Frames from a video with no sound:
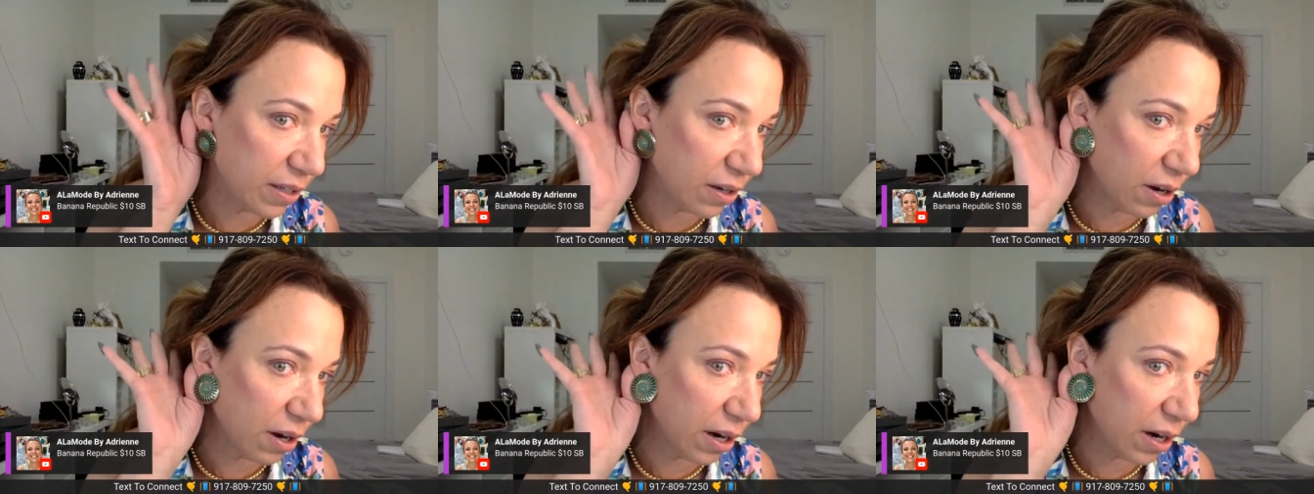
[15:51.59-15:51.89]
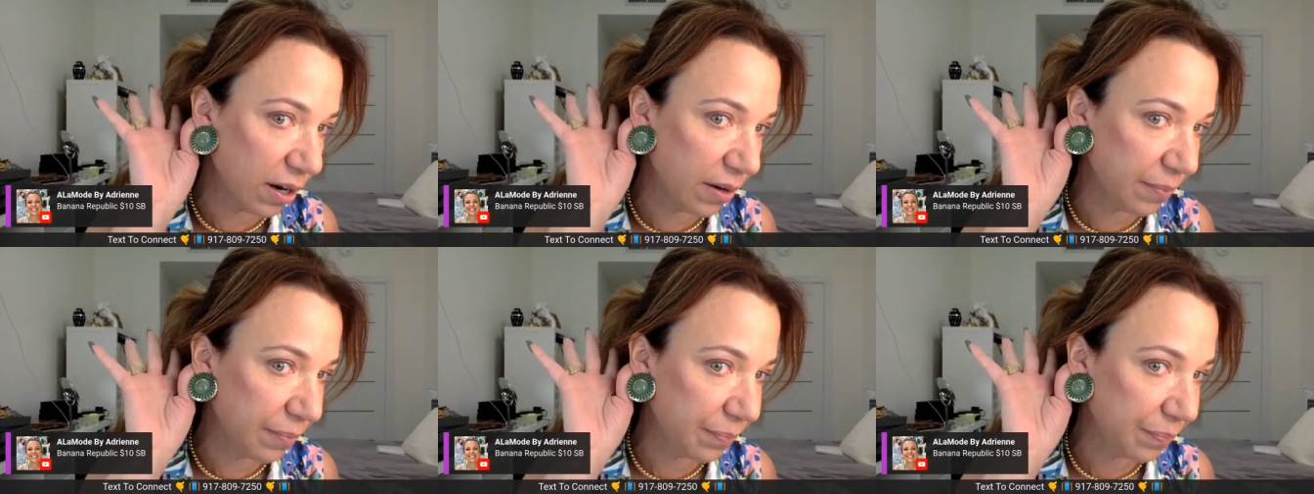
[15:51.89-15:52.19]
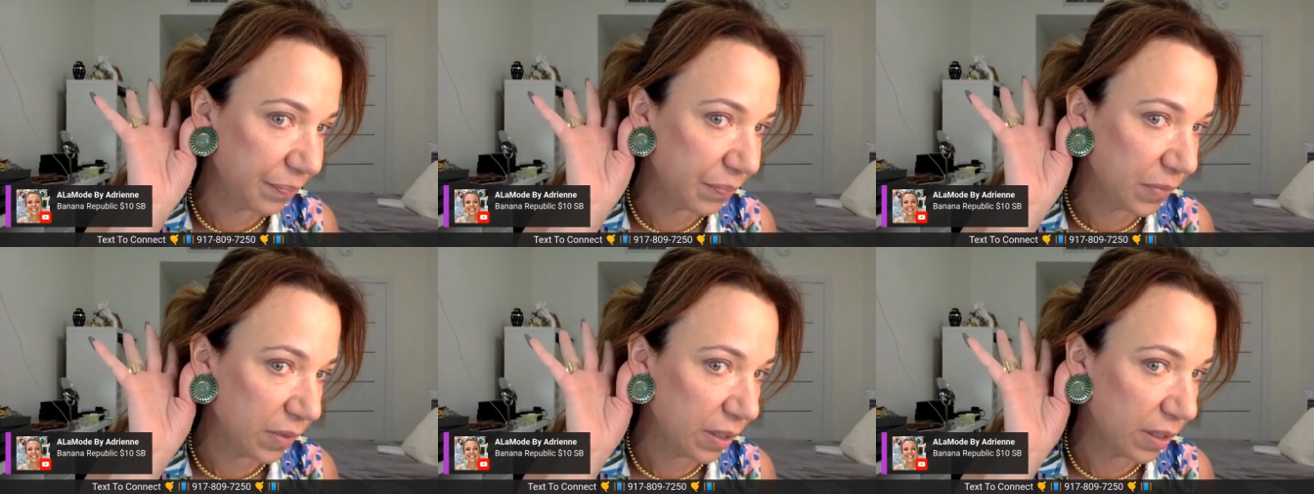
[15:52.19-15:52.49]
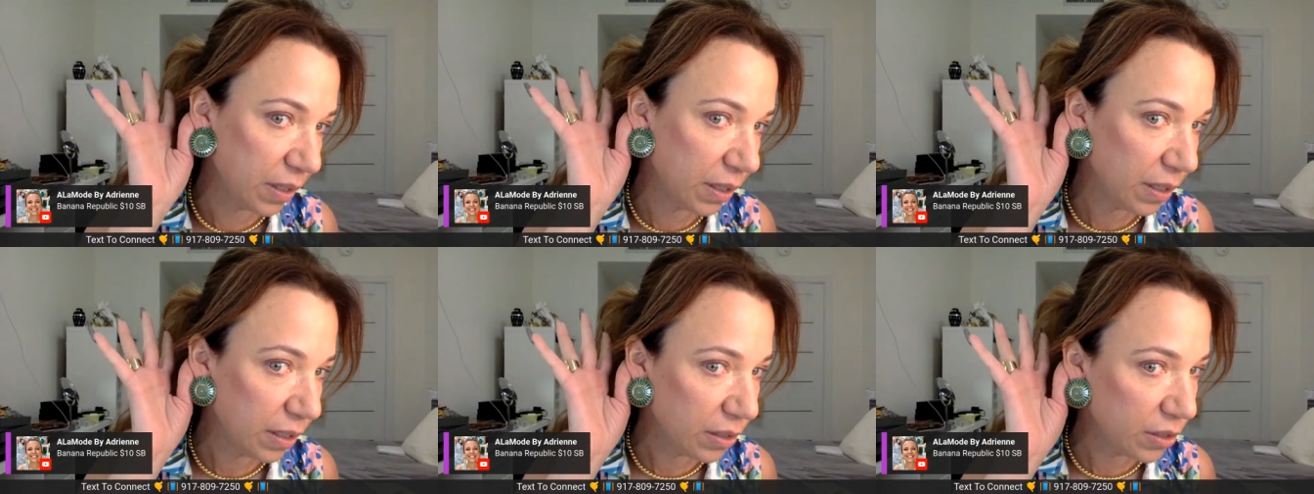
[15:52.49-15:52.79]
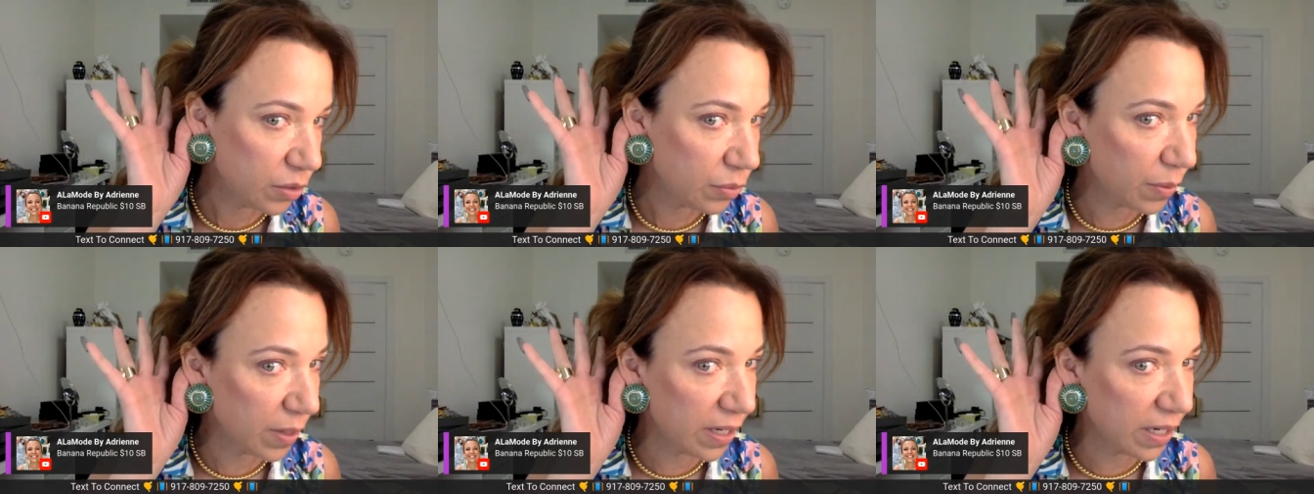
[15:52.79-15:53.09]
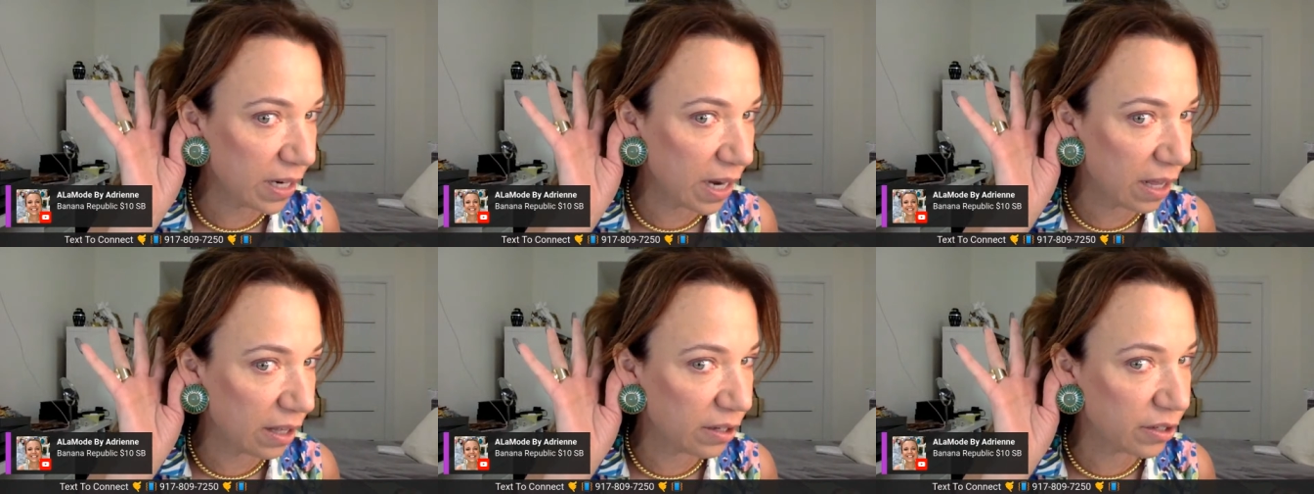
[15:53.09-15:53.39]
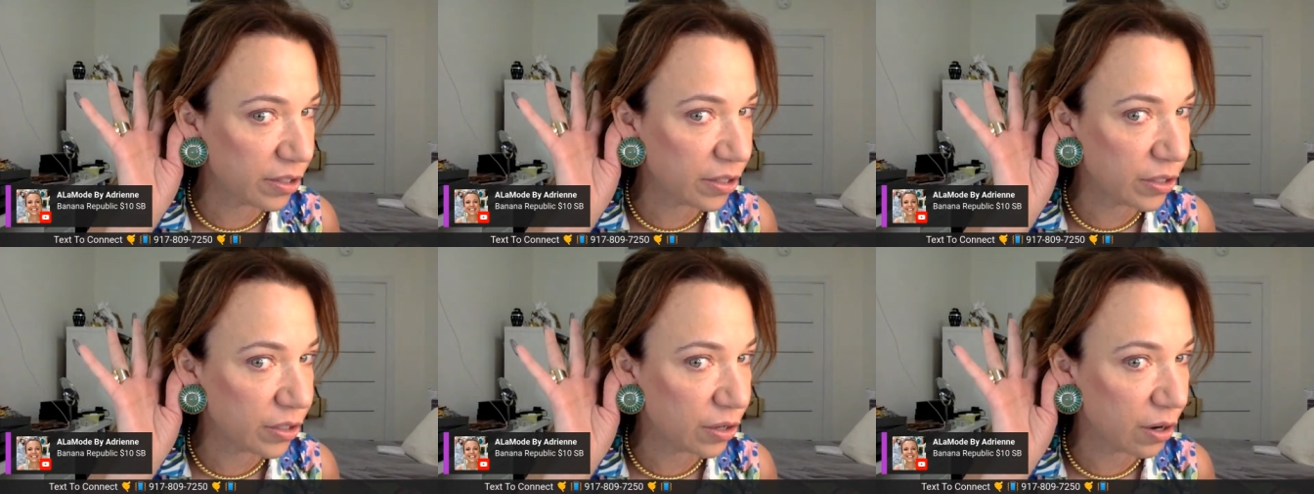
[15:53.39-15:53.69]
are.
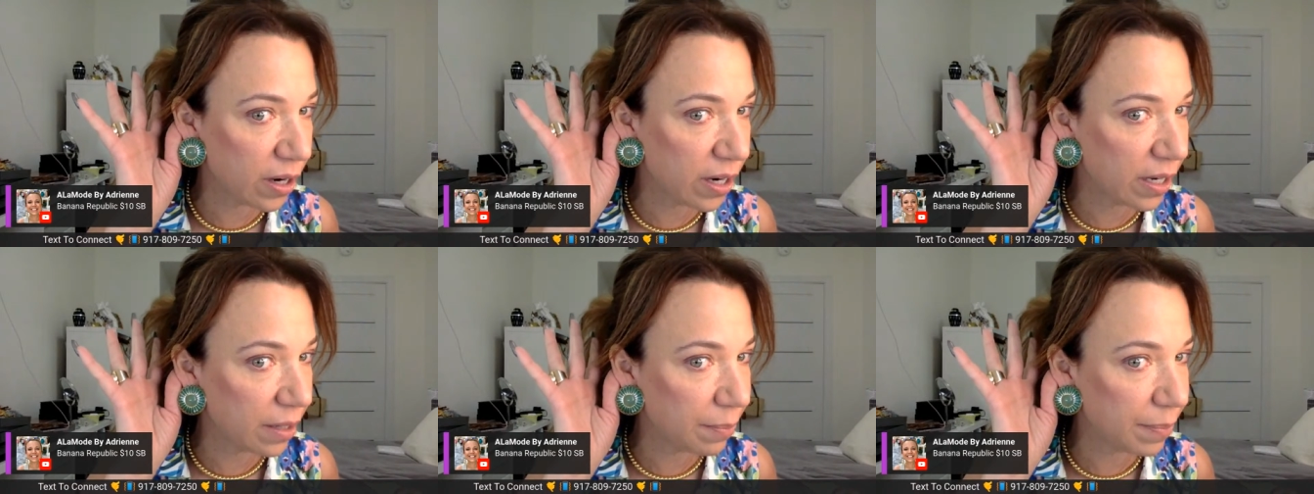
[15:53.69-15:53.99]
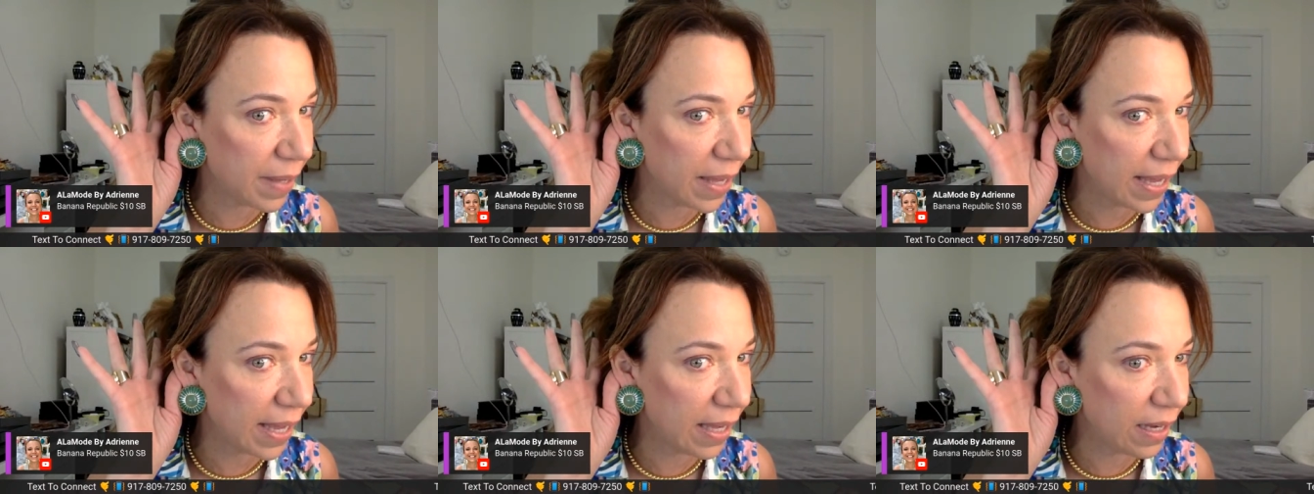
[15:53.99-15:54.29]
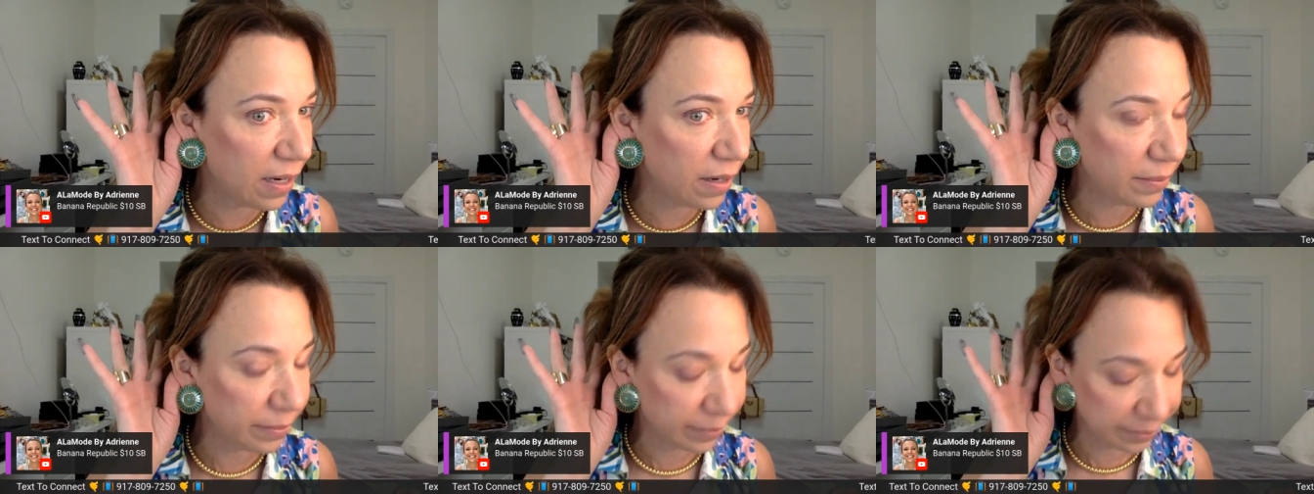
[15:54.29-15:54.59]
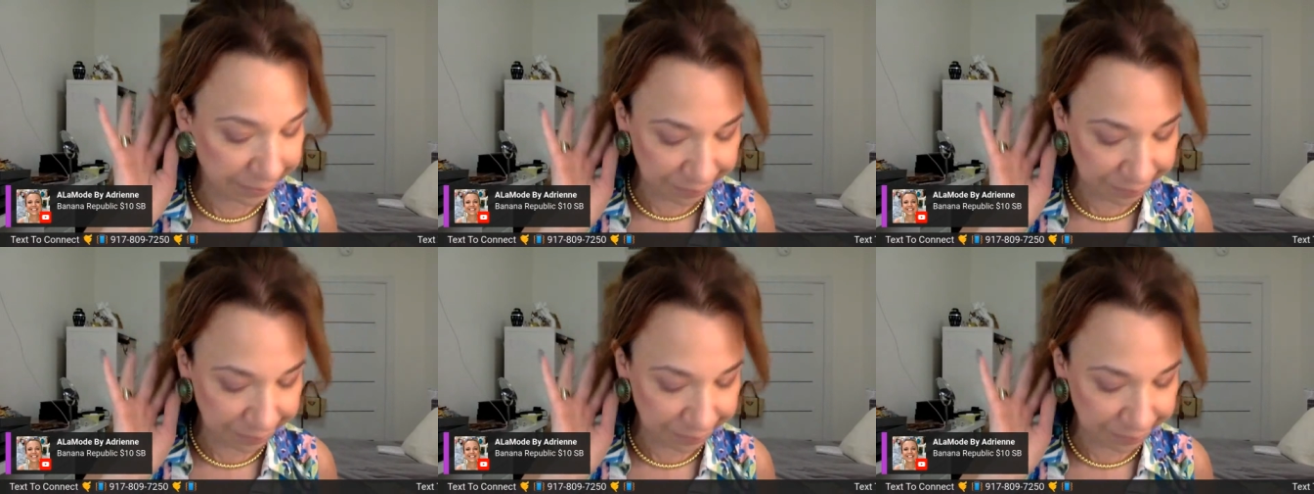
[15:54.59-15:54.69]
$20 starting bid.